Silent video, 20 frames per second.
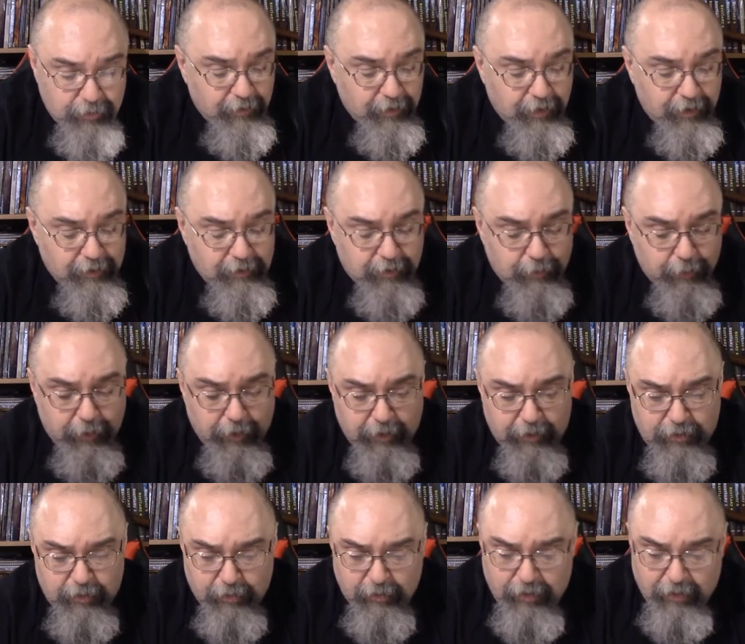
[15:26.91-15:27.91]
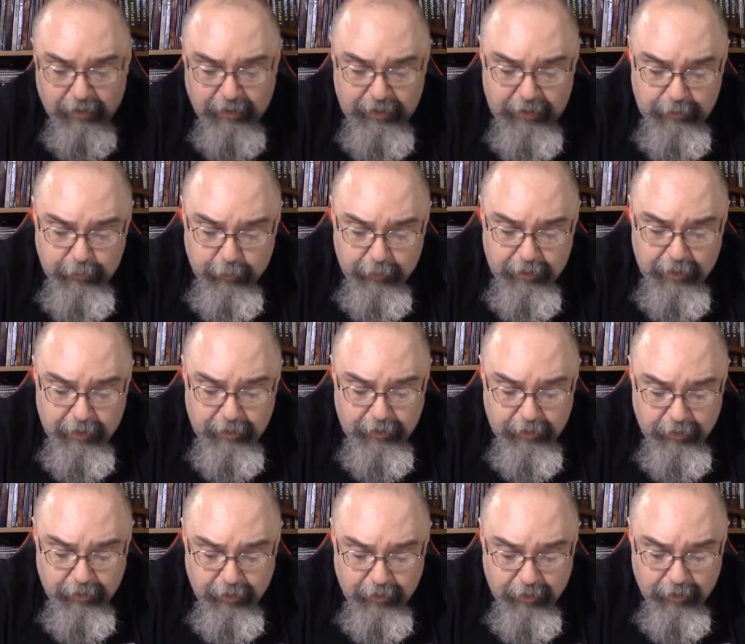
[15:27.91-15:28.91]
That is the biggest suit. The least
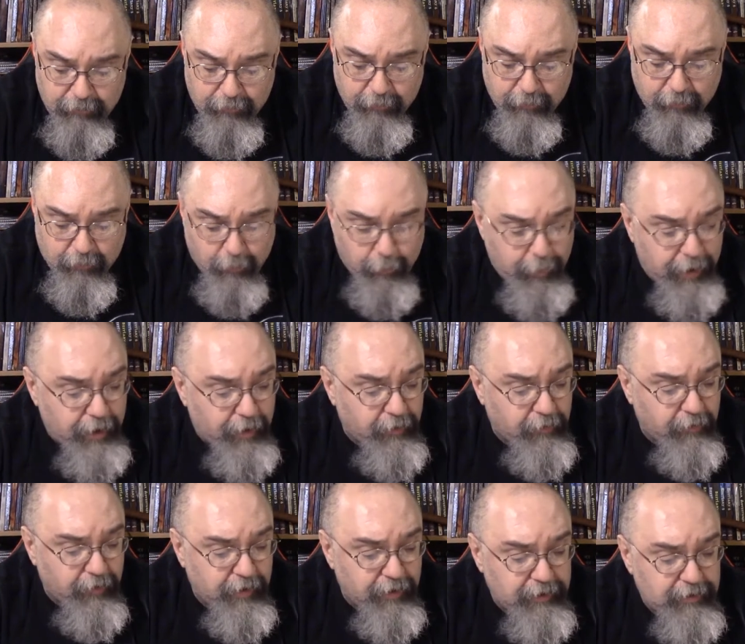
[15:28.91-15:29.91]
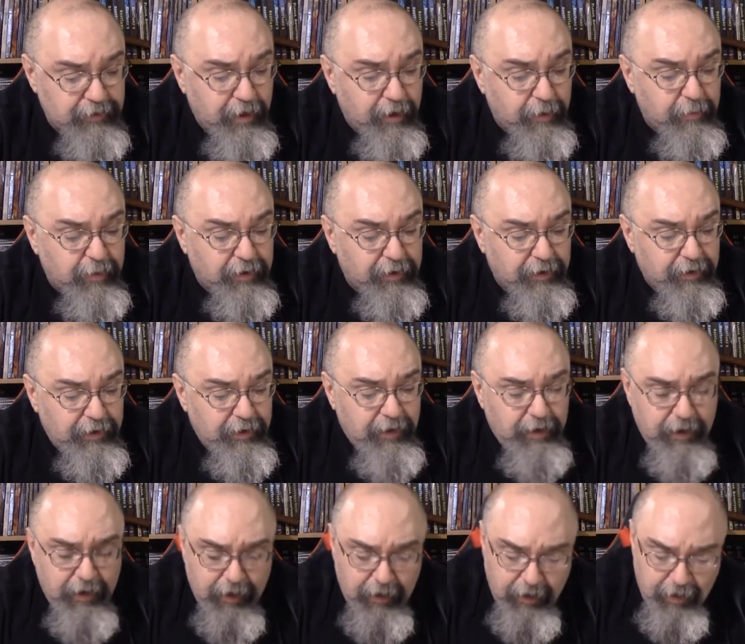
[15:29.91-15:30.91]
protection you can get from full battle dress, I
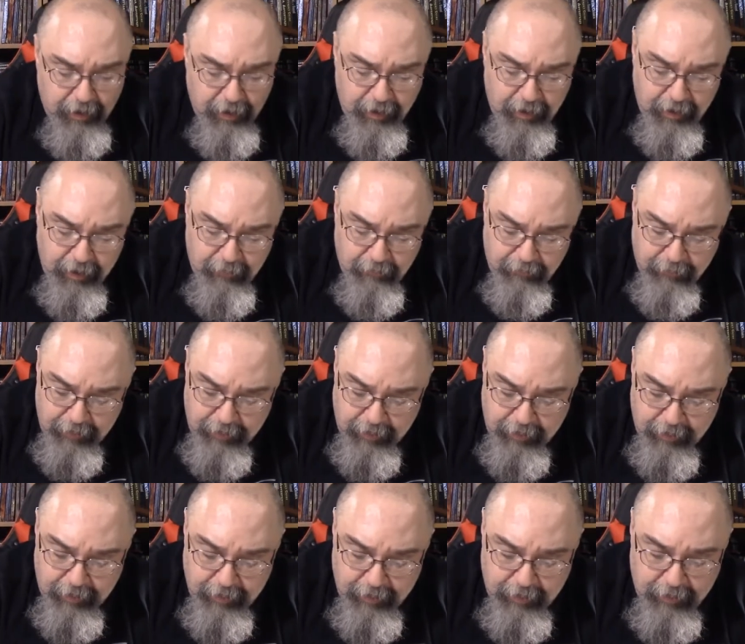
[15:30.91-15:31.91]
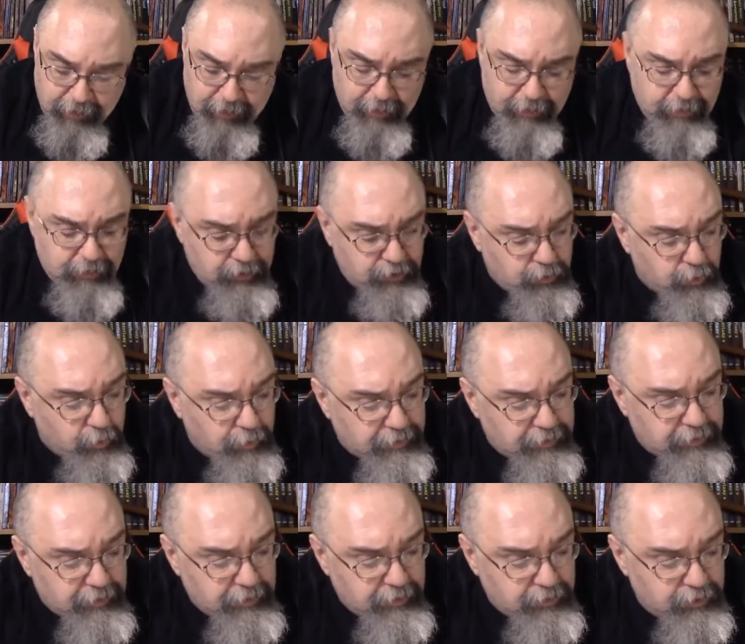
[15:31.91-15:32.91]
believe, is
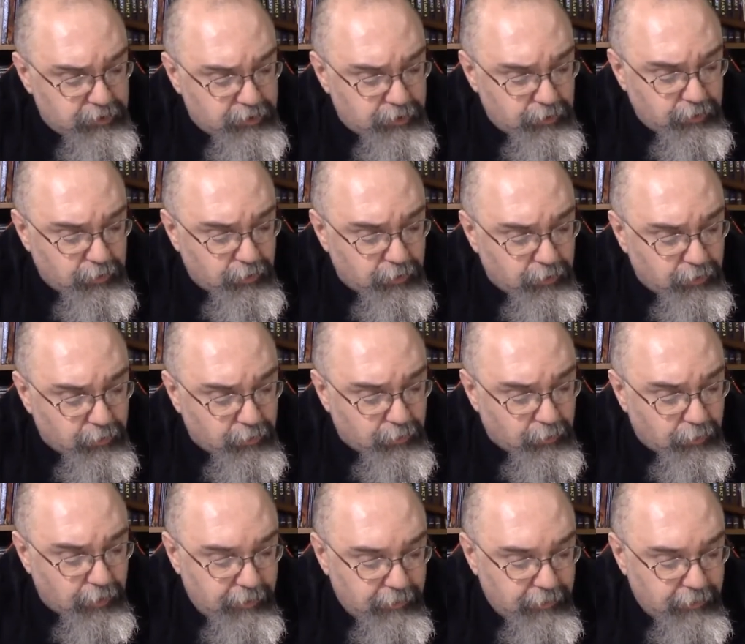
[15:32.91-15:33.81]
22.